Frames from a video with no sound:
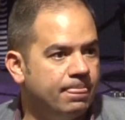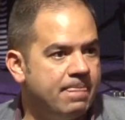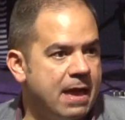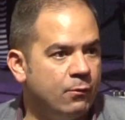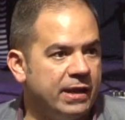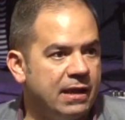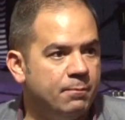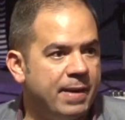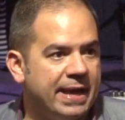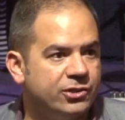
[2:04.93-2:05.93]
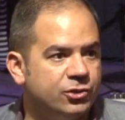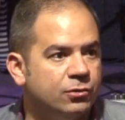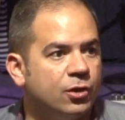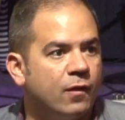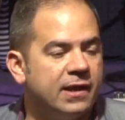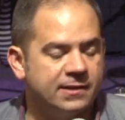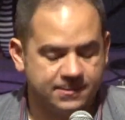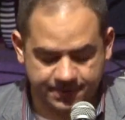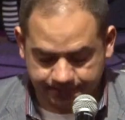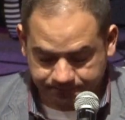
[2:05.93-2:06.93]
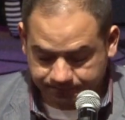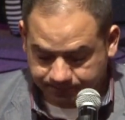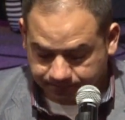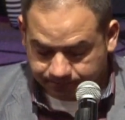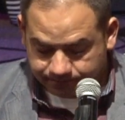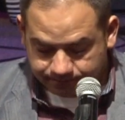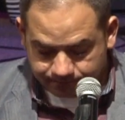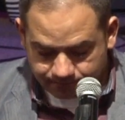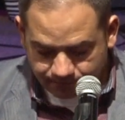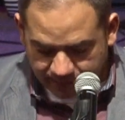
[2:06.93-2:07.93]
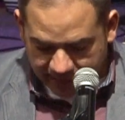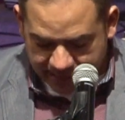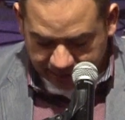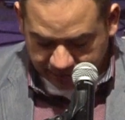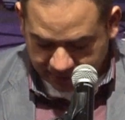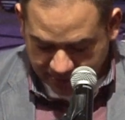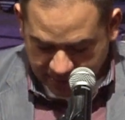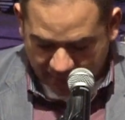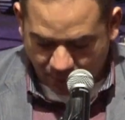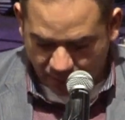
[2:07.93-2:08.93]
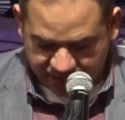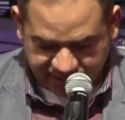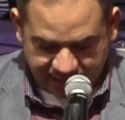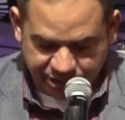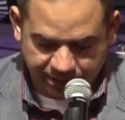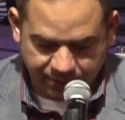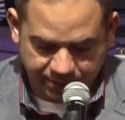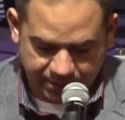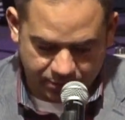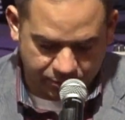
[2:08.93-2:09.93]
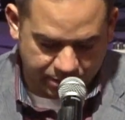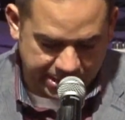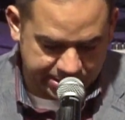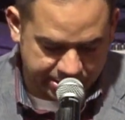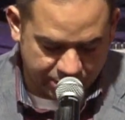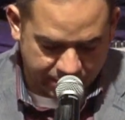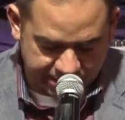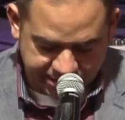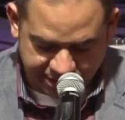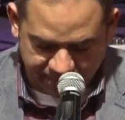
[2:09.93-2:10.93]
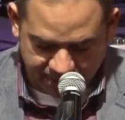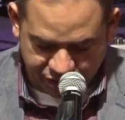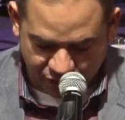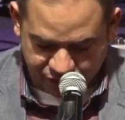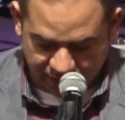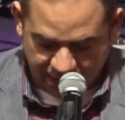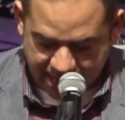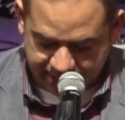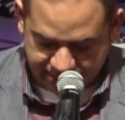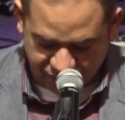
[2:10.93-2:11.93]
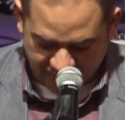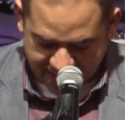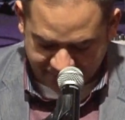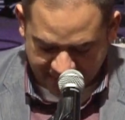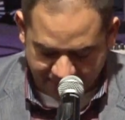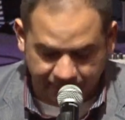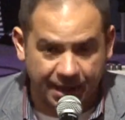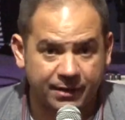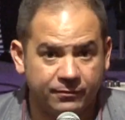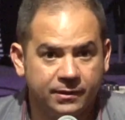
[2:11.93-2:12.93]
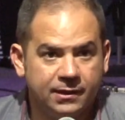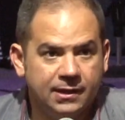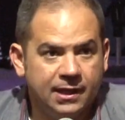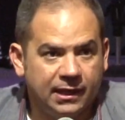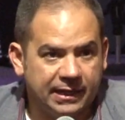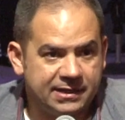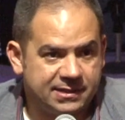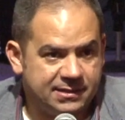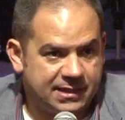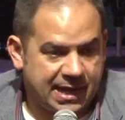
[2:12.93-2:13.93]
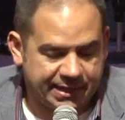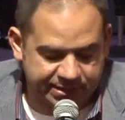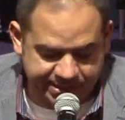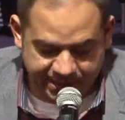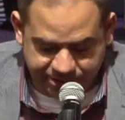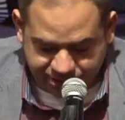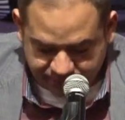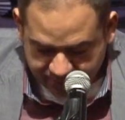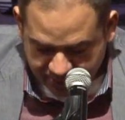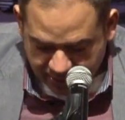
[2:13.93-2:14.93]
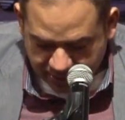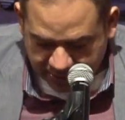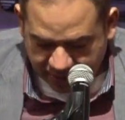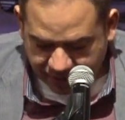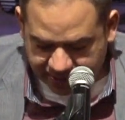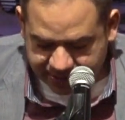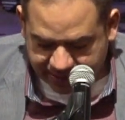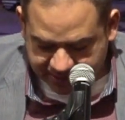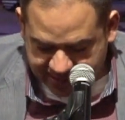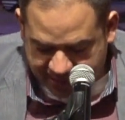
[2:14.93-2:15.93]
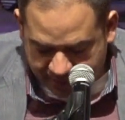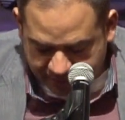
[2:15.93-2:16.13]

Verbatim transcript: that would impact you the greatest. And I'm always teaching. Uh, you know, I teach at my church a lot, and so I have I have a lot of lessons that I could teach and a lot of things I could say.